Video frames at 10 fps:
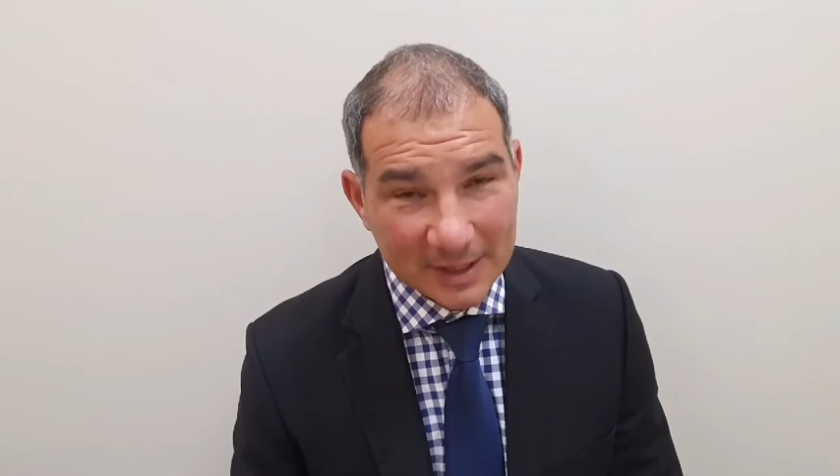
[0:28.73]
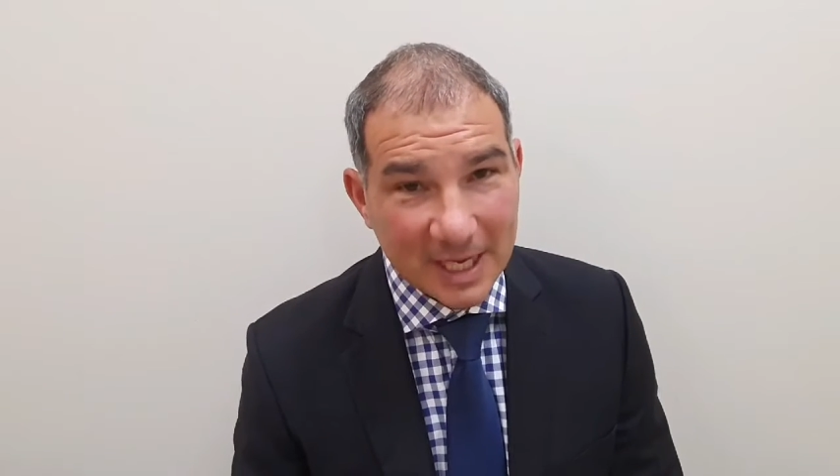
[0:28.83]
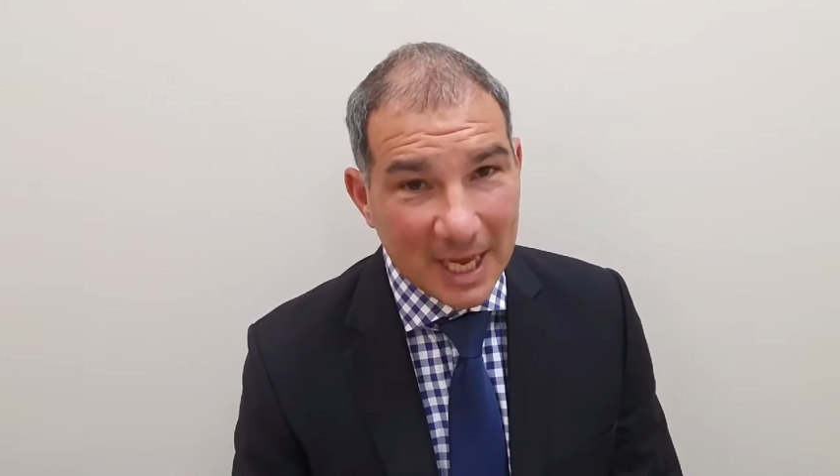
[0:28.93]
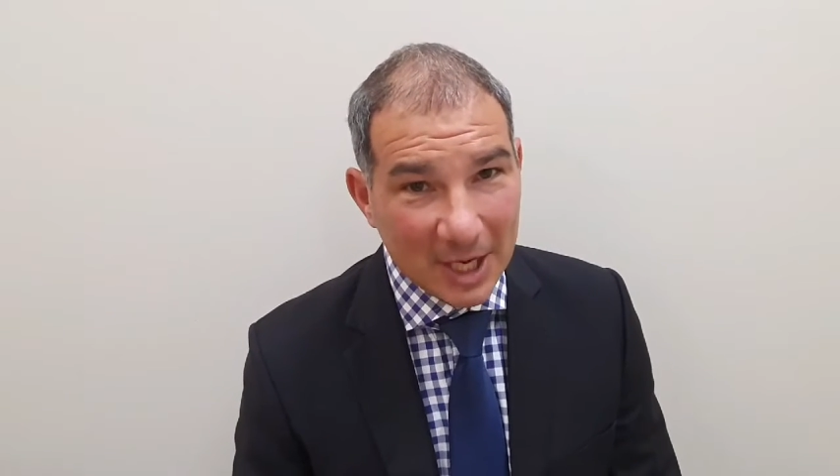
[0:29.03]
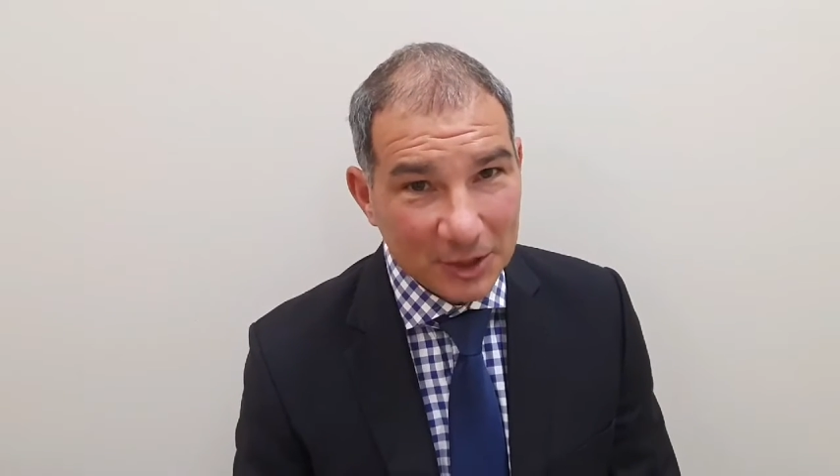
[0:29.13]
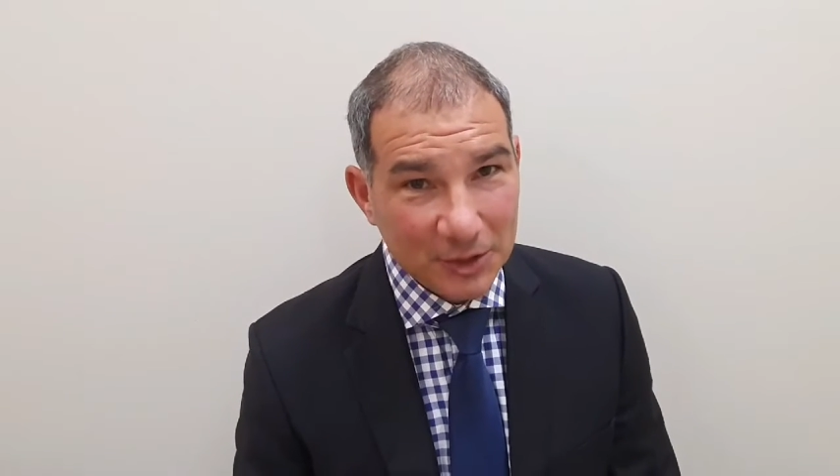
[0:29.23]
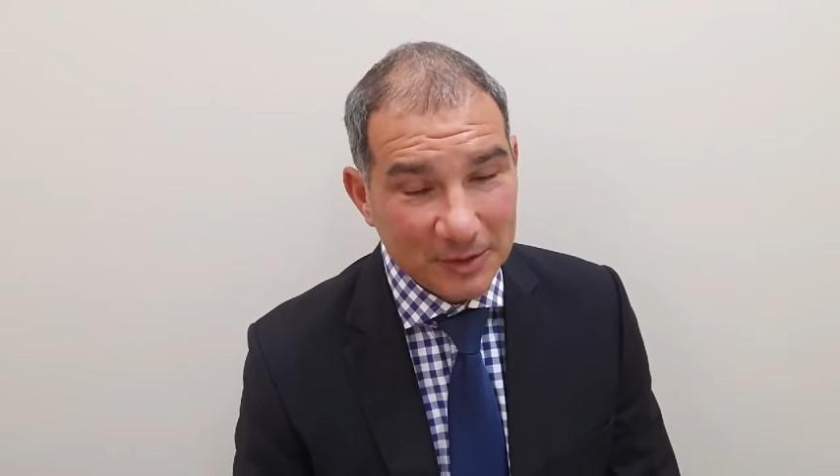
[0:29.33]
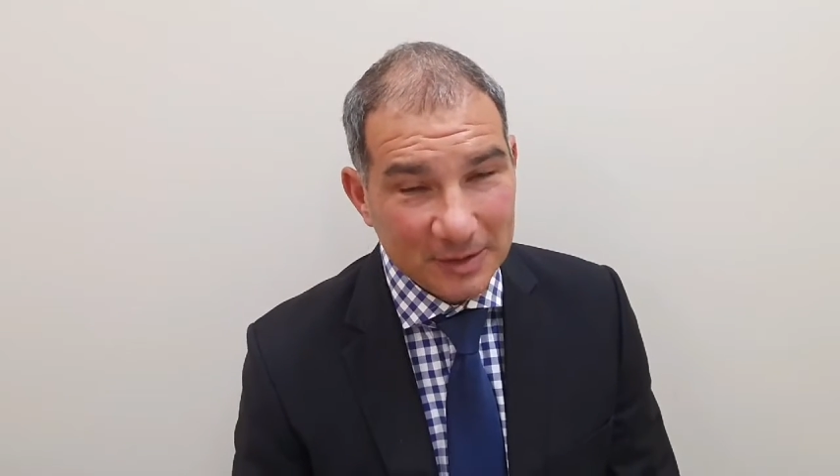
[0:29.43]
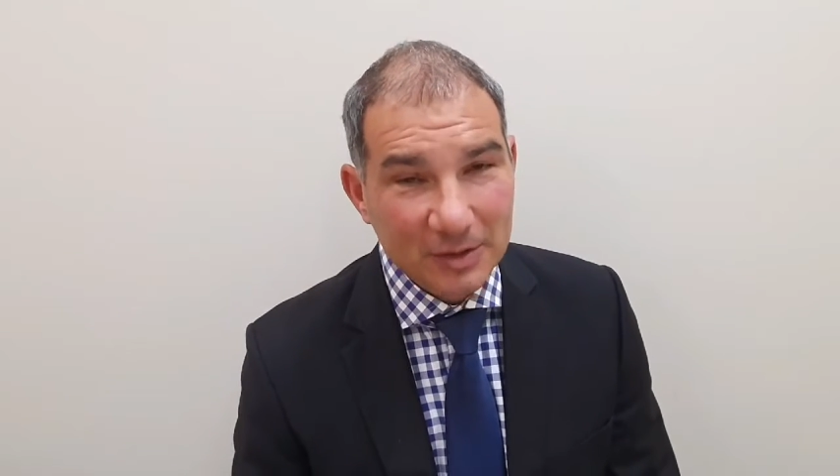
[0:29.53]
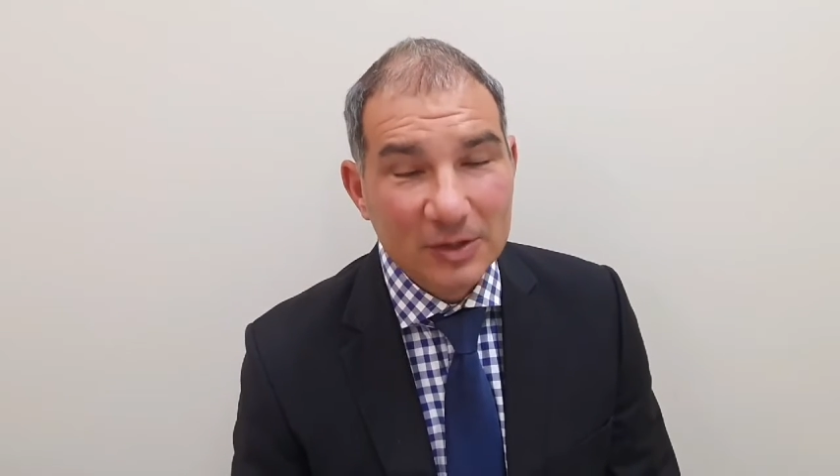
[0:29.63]
harsh.
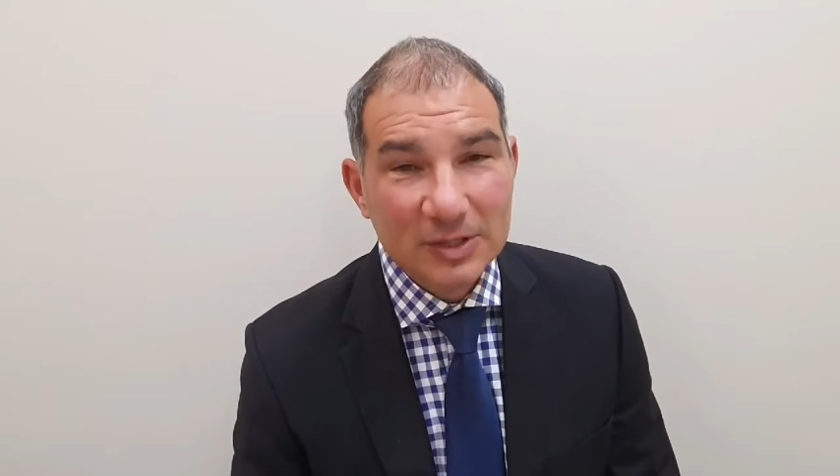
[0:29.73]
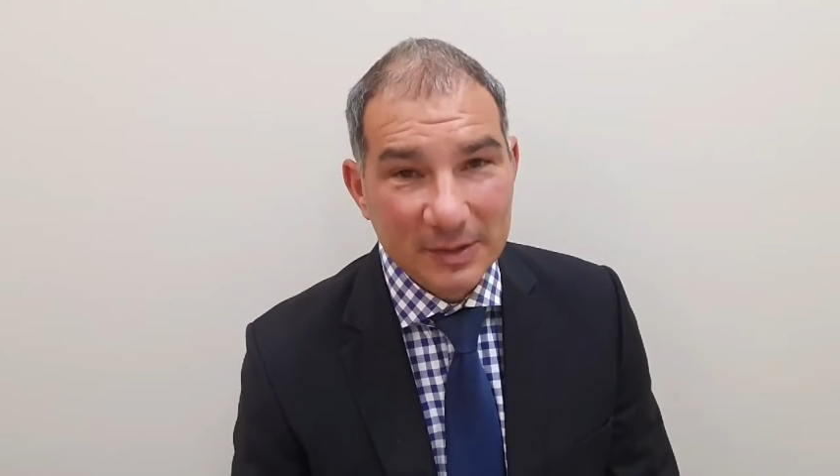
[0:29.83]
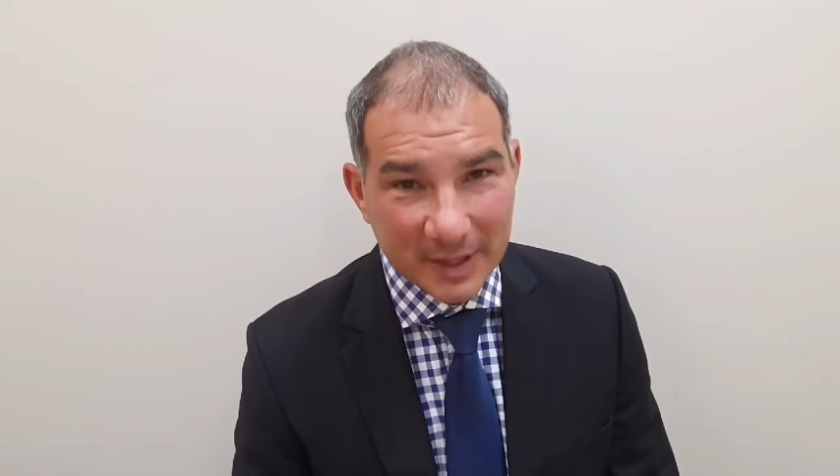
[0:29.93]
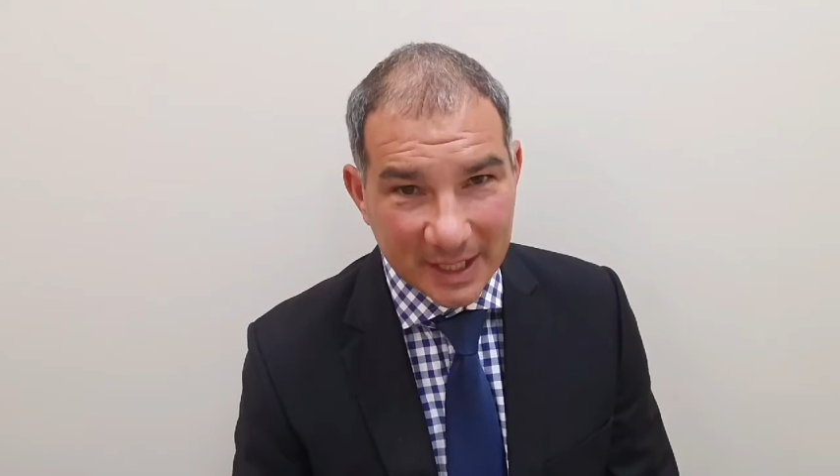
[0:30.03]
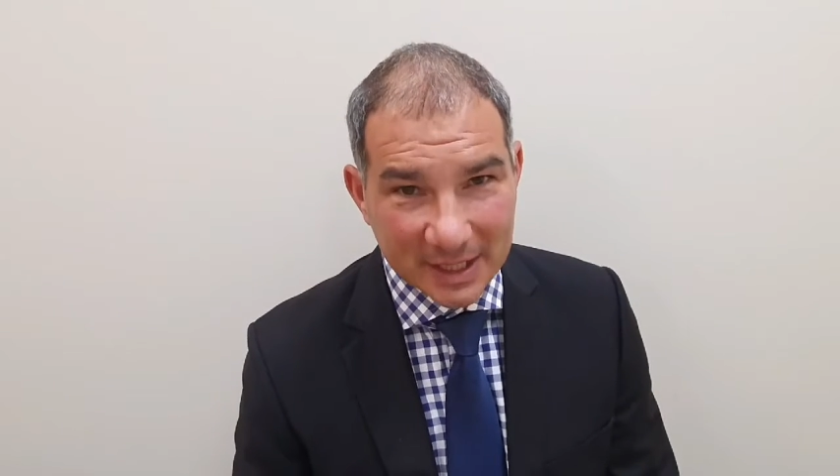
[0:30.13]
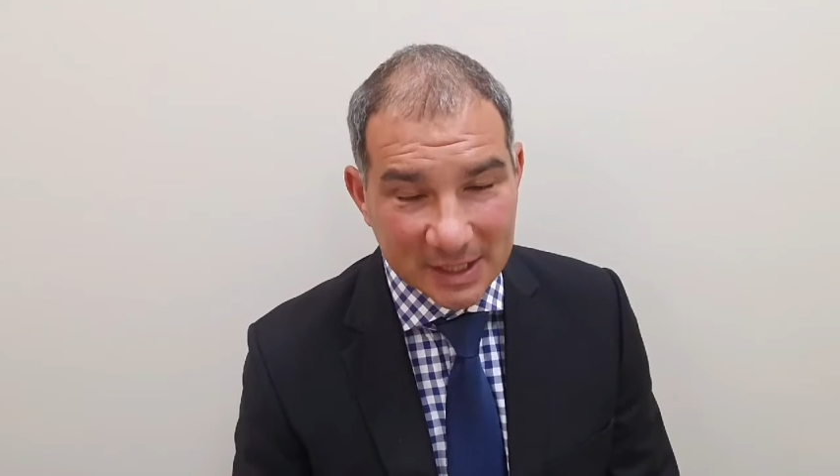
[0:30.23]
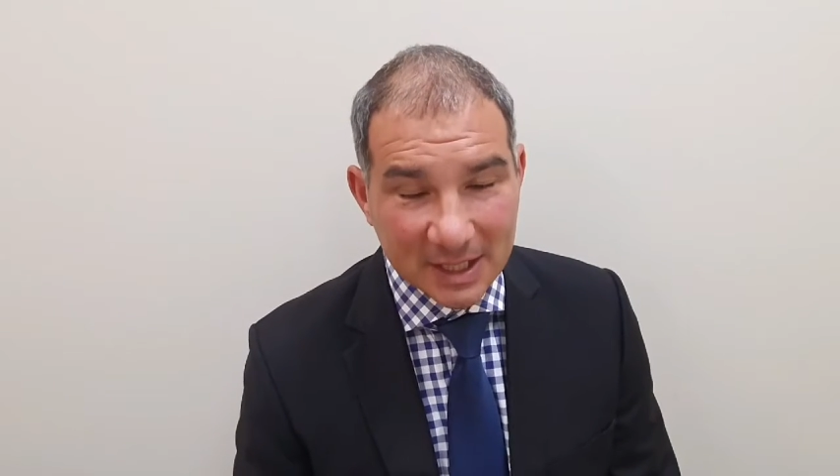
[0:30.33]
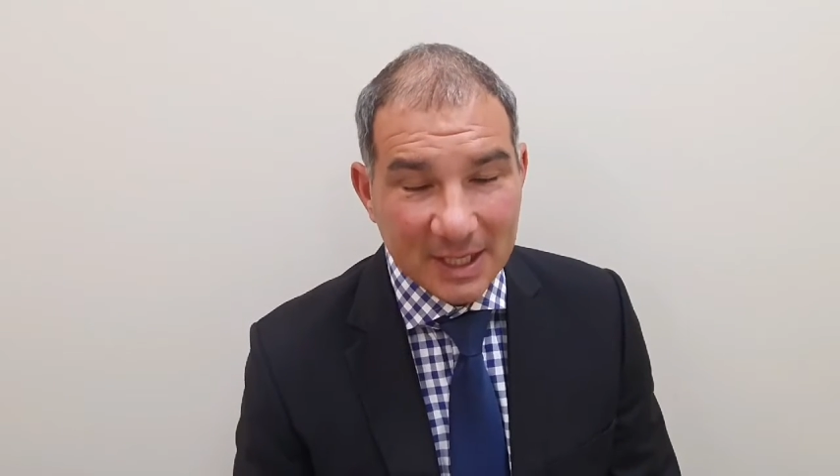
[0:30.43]
Not because they're idiots.